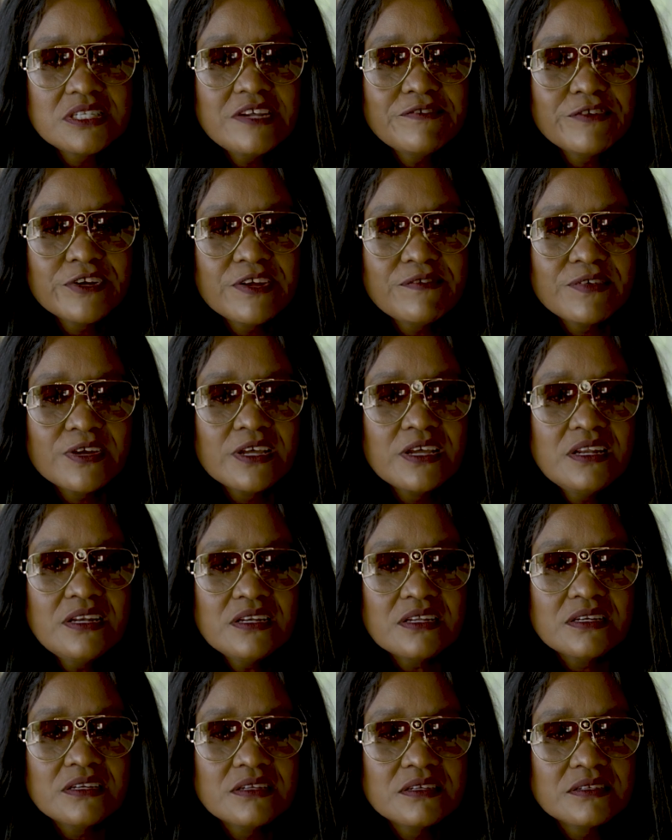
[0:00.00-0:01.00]
Slavery never
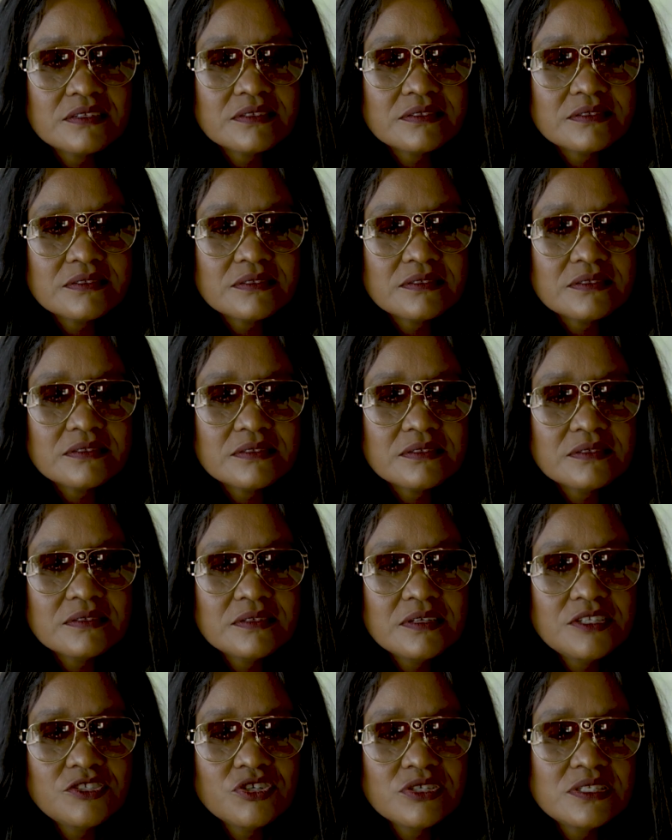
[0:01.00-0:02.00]
ended.
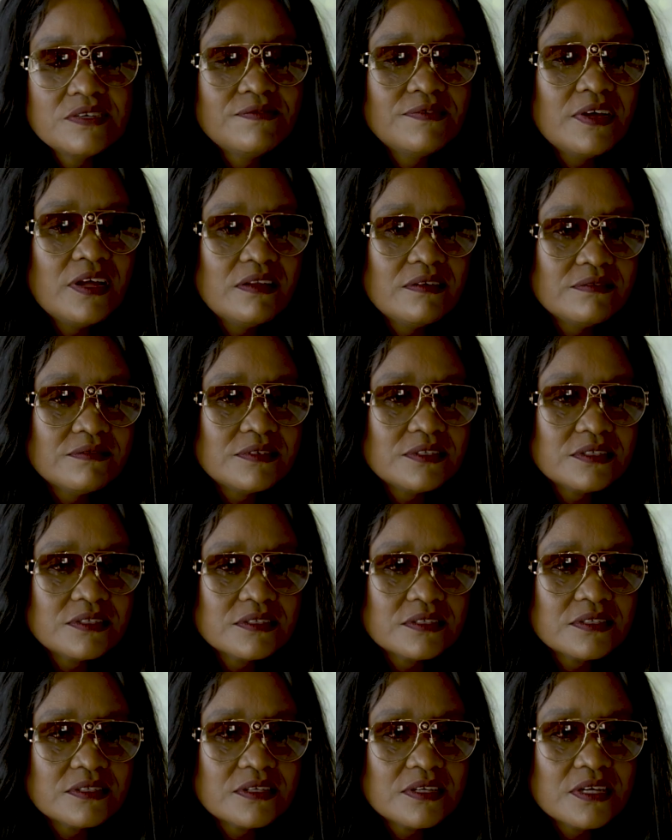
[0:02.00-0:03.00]
It just evolved.
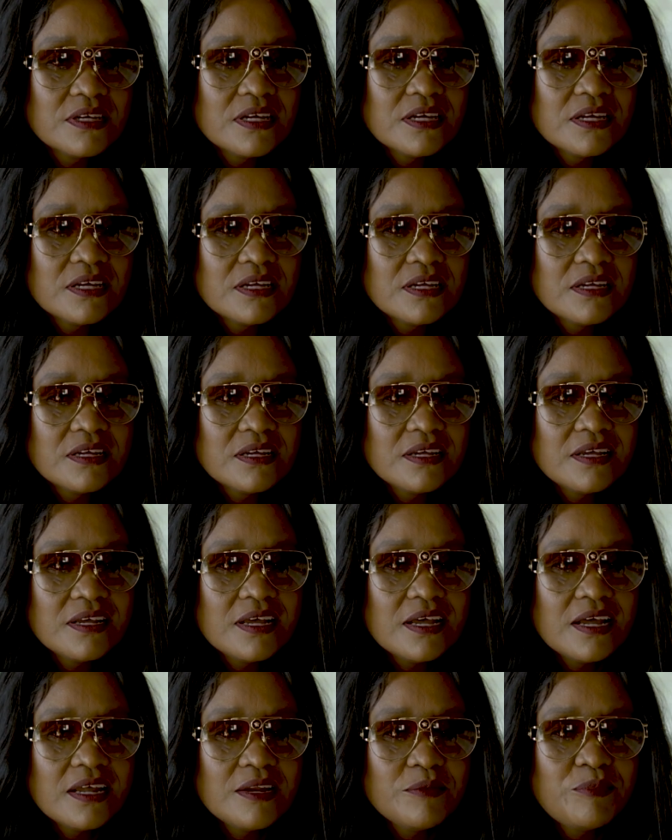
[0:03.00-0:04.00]

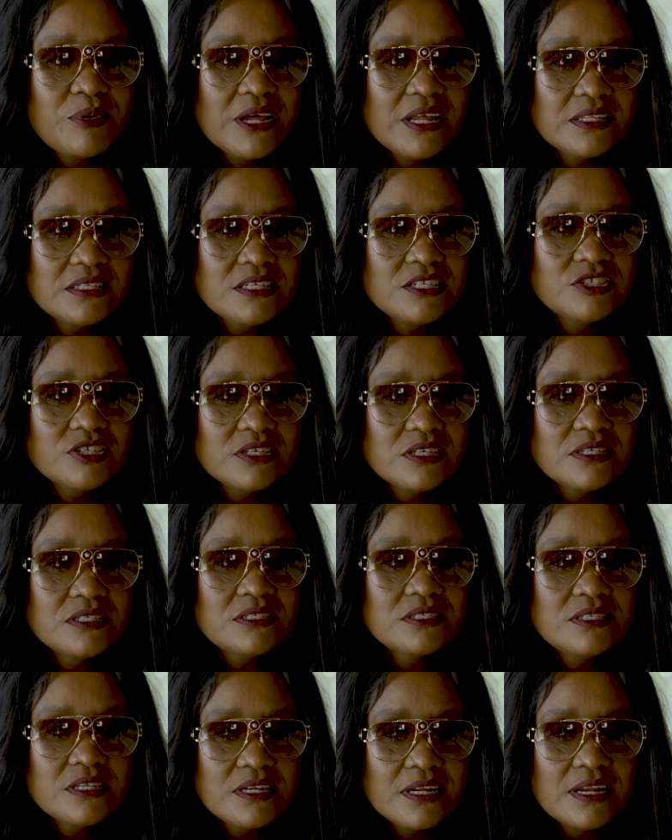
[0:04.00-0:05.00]
And the plantation
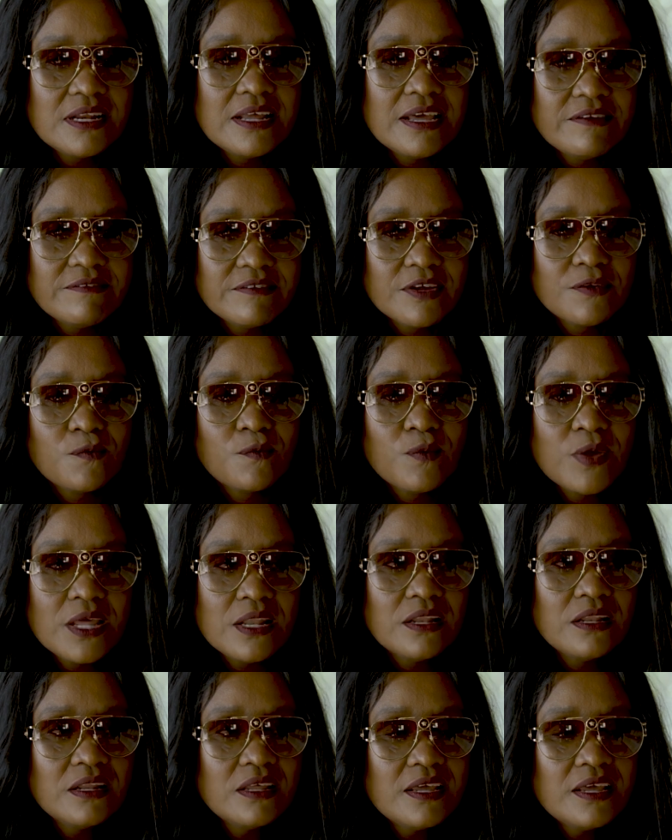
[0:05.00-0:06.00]
is still alive and
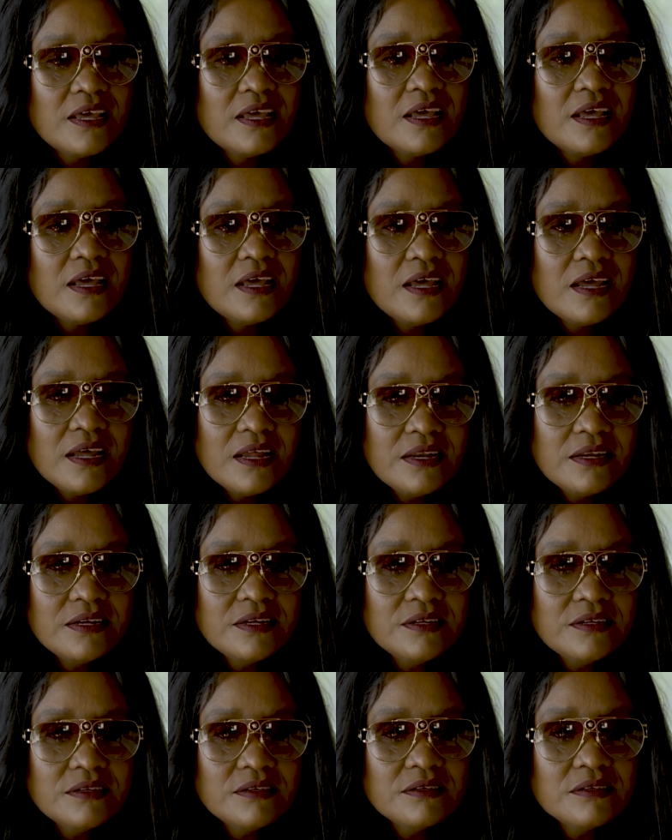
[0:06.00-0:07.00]
well.
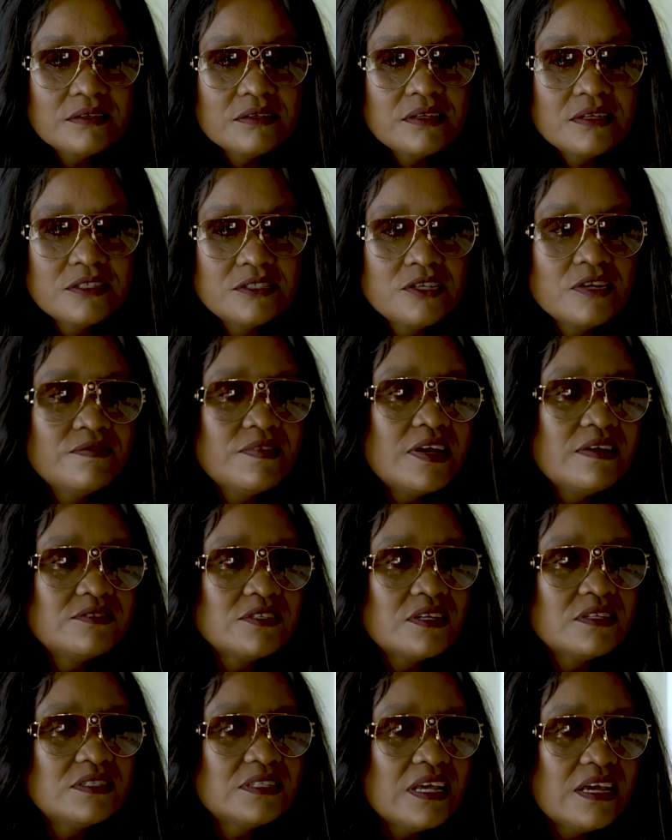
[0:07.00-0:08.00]
And it survives
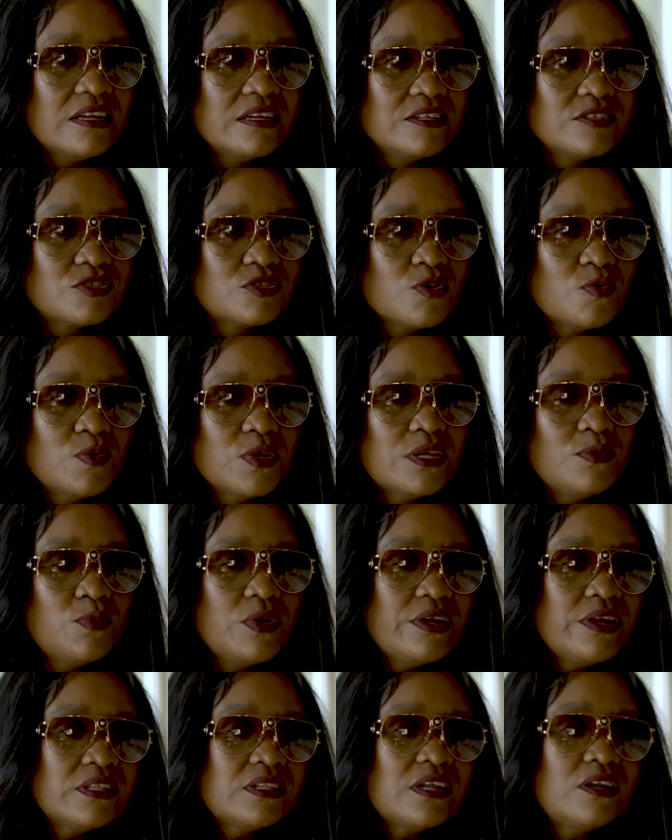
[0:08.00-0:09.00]
on silence. So
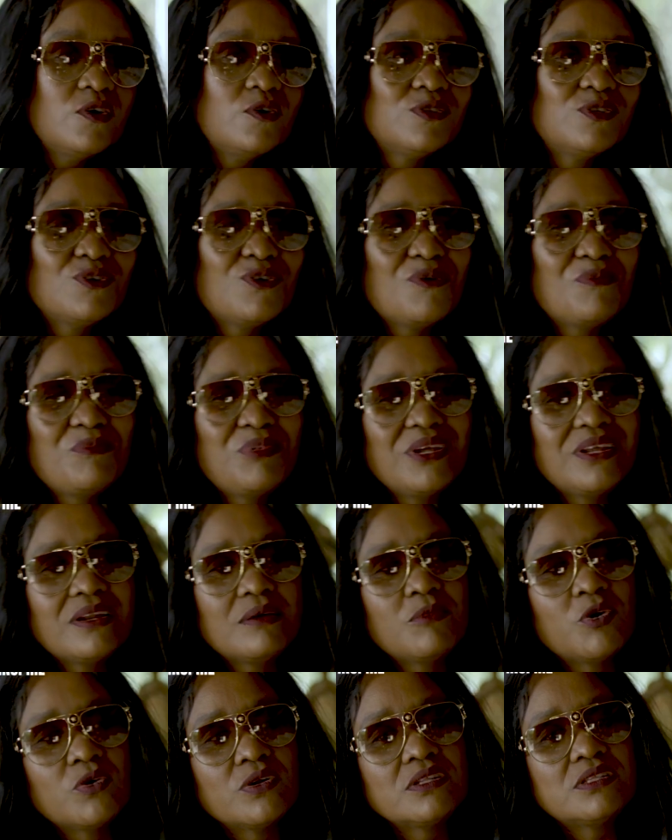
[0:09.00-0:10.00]
we're not allowed to complain
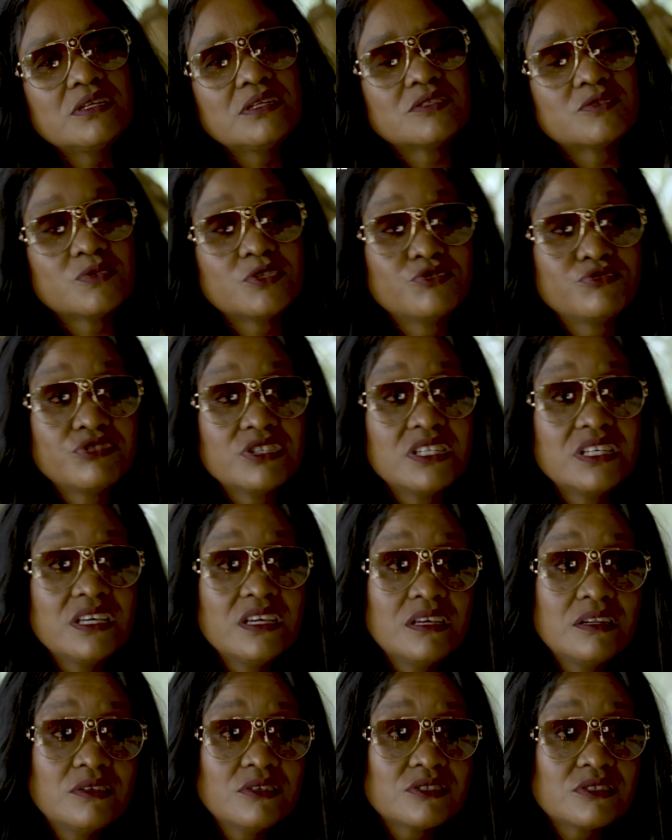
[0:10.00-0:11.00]
about the things which
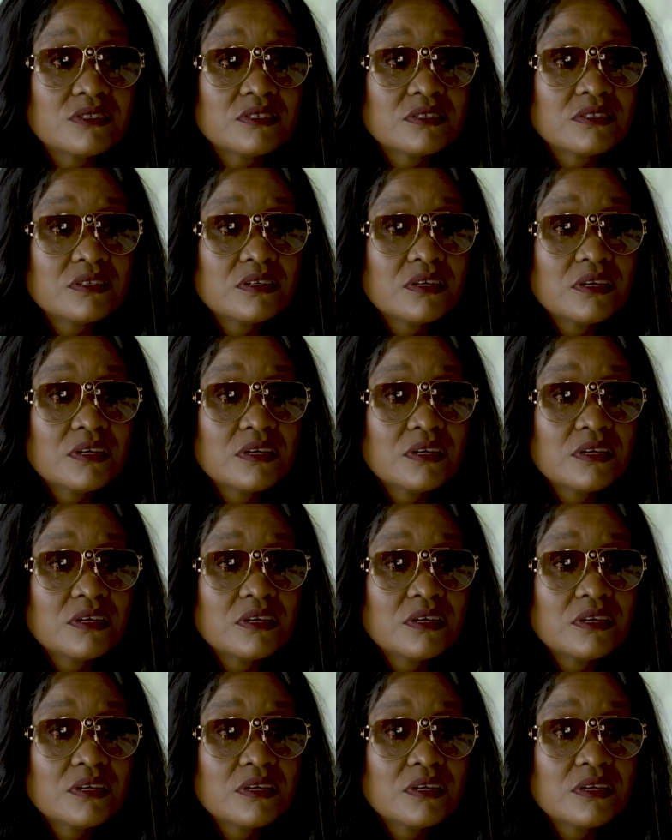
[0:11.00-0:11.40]
really ail us.